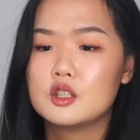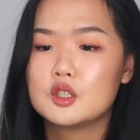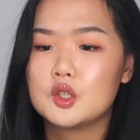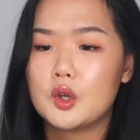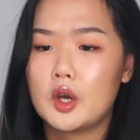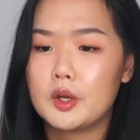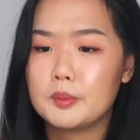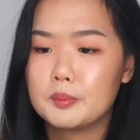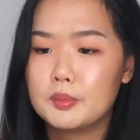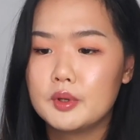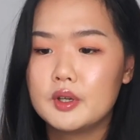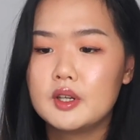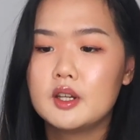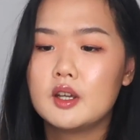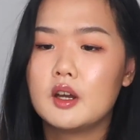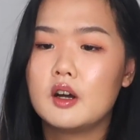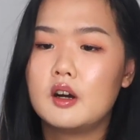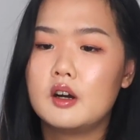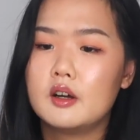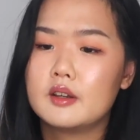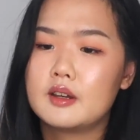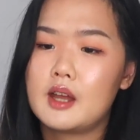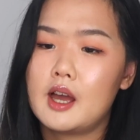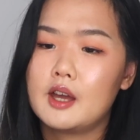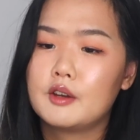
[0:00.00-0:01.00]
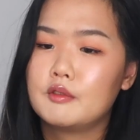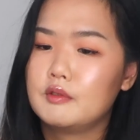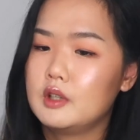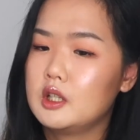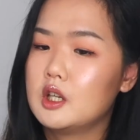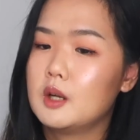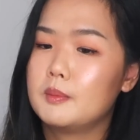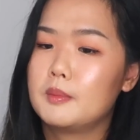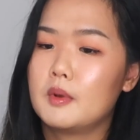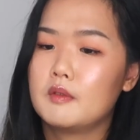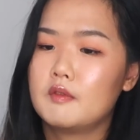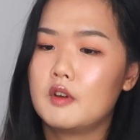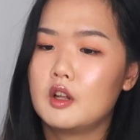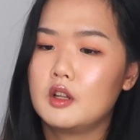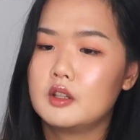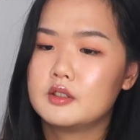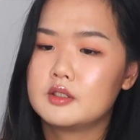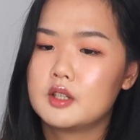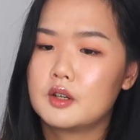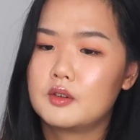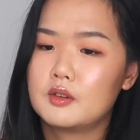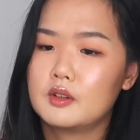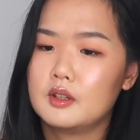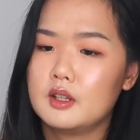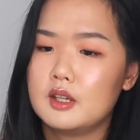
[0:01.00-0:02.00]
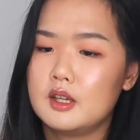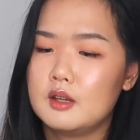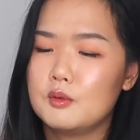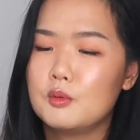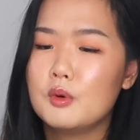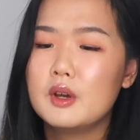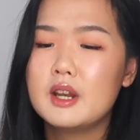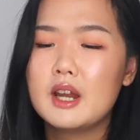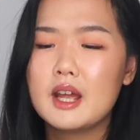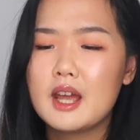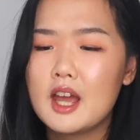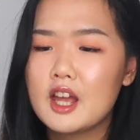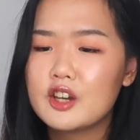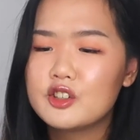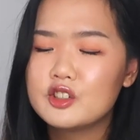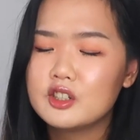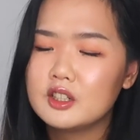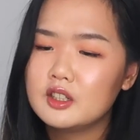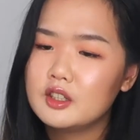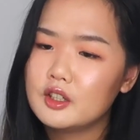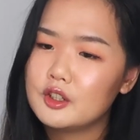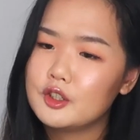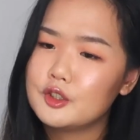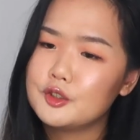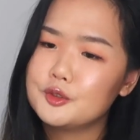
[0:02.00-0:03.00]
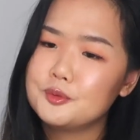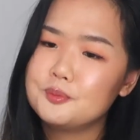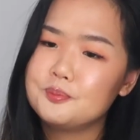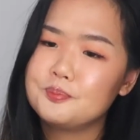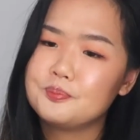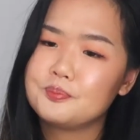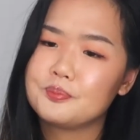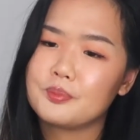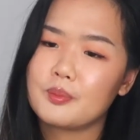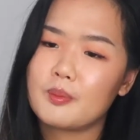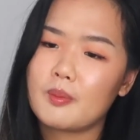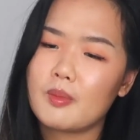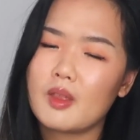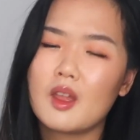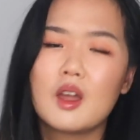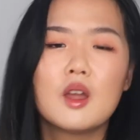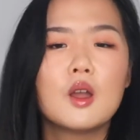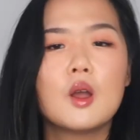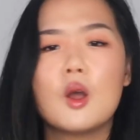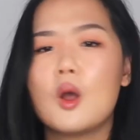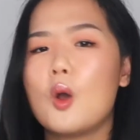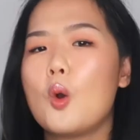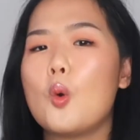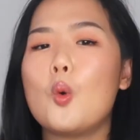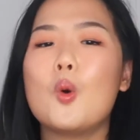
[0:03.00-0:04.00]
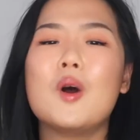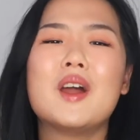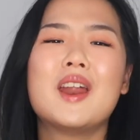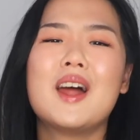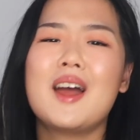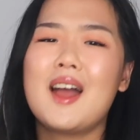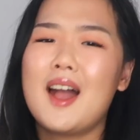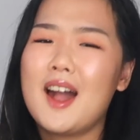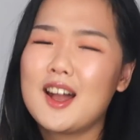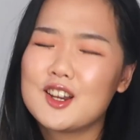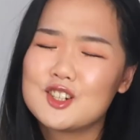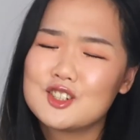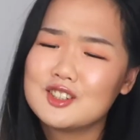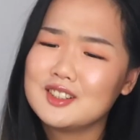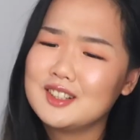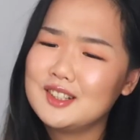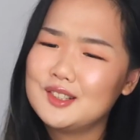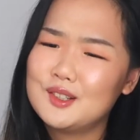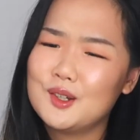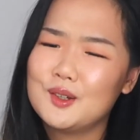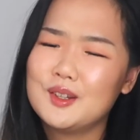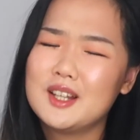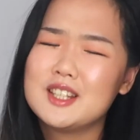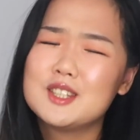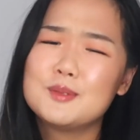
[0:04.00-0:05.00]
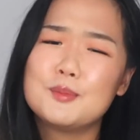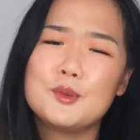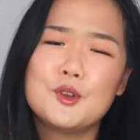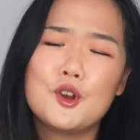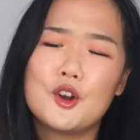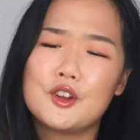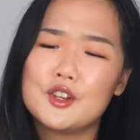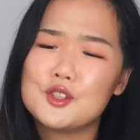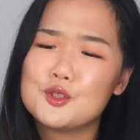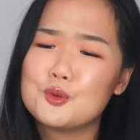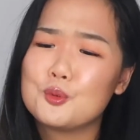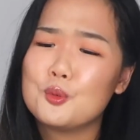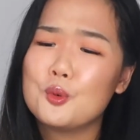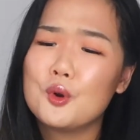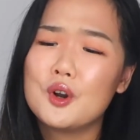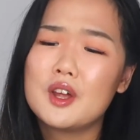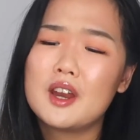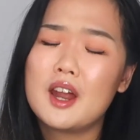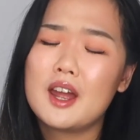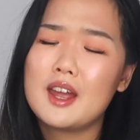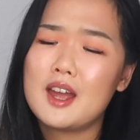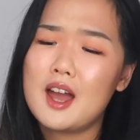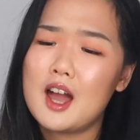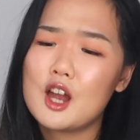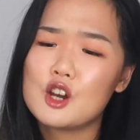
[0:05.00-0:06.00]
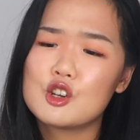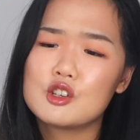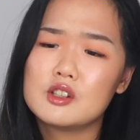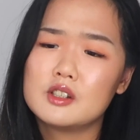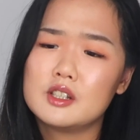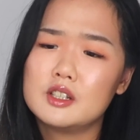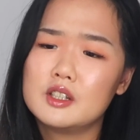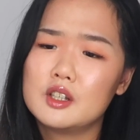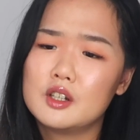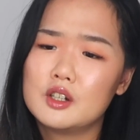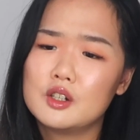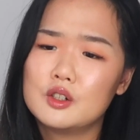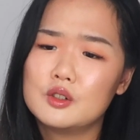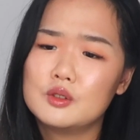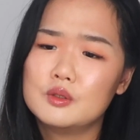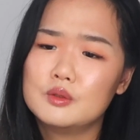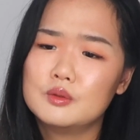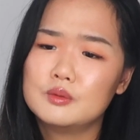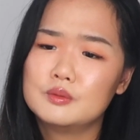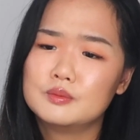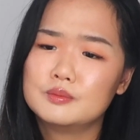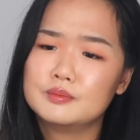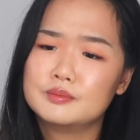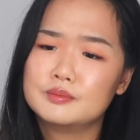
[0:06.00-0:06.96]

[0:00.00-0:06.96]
So I'll put it on I'd read up voluntarily. Would I actually though? Let's be honest, would I actually though?